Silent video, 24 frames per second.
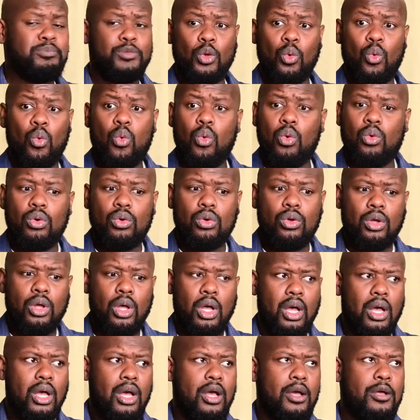uh,
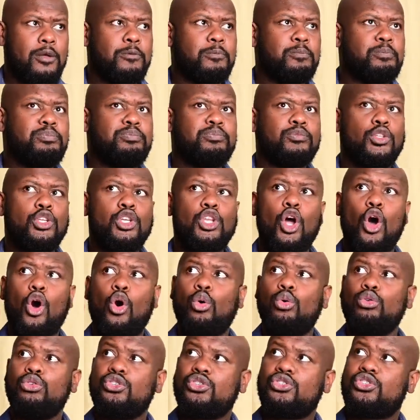uh you
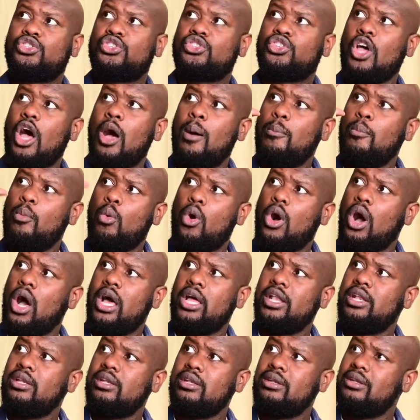know,
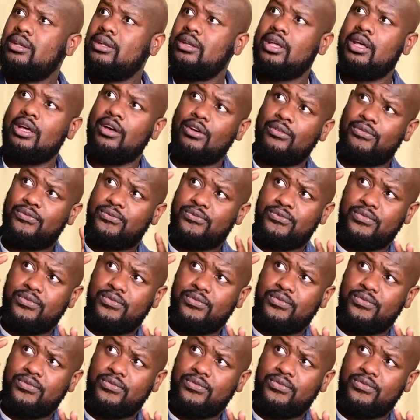someone uh,